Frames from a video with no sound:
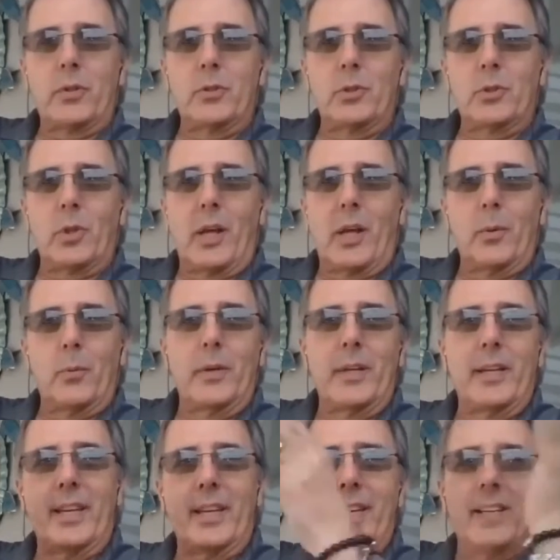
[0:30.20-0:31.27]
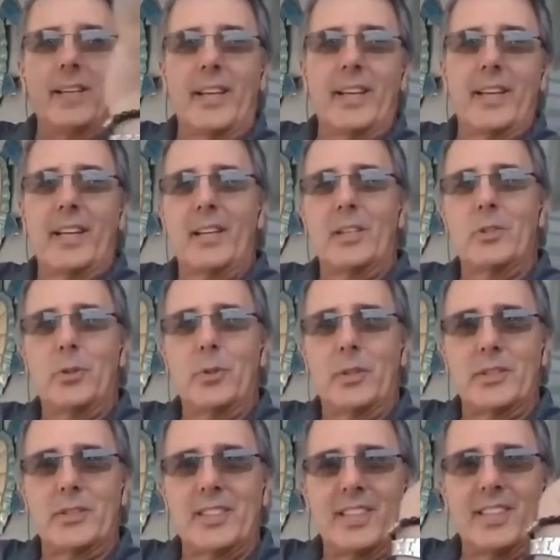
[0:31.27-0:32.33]
of July weekend, and as you
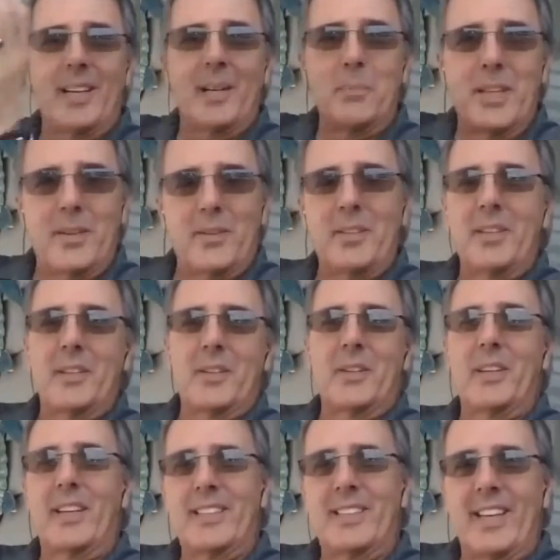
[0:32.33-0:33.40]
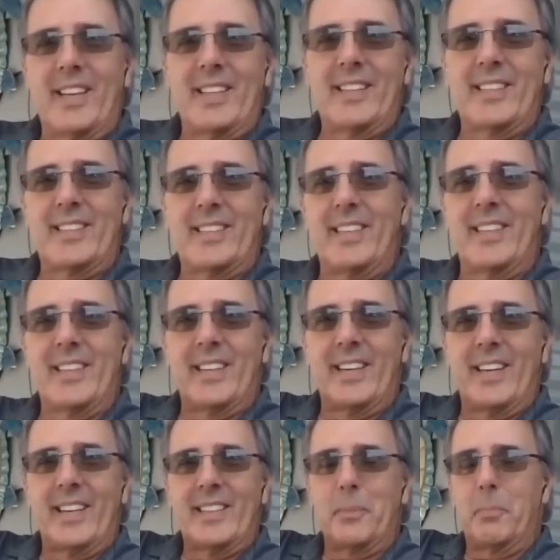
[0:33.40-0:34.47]
can see, I'm down here at
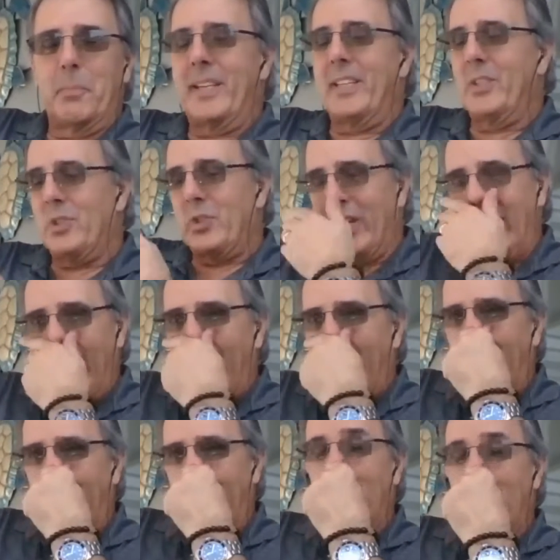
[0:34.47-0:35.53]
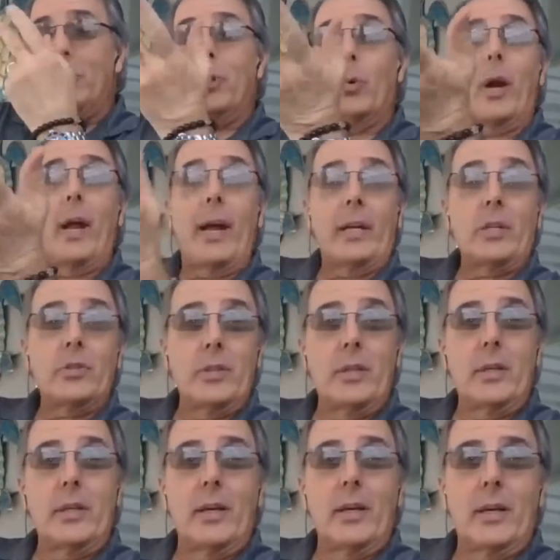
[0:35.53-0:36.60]
the beach. And you are
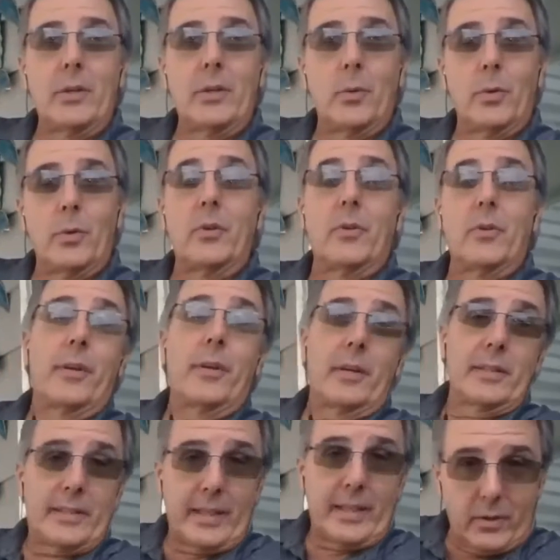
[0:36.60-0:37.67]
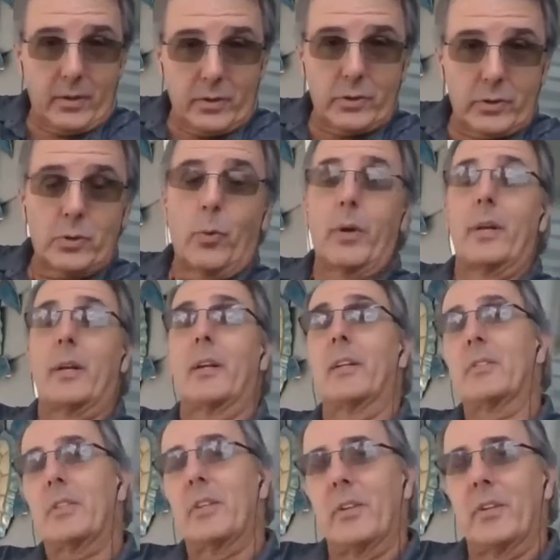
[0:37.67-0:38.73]
actually you and your fiance are joining
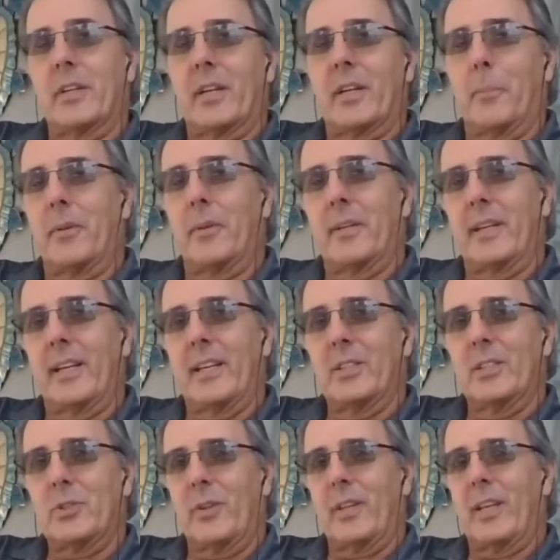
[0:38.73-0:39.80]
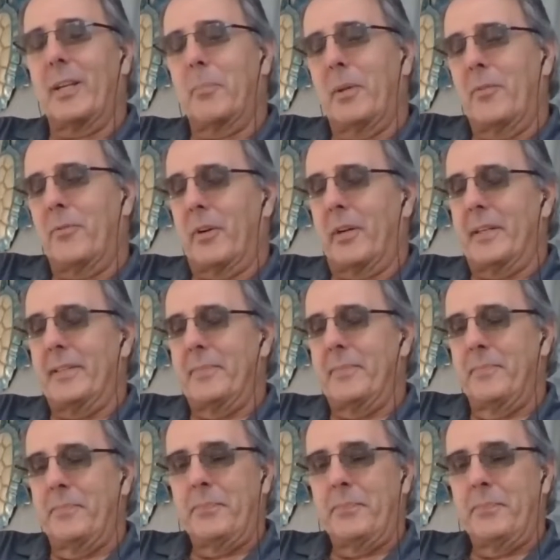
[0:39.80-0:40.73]
us here in a couple of days, so that'll be fun.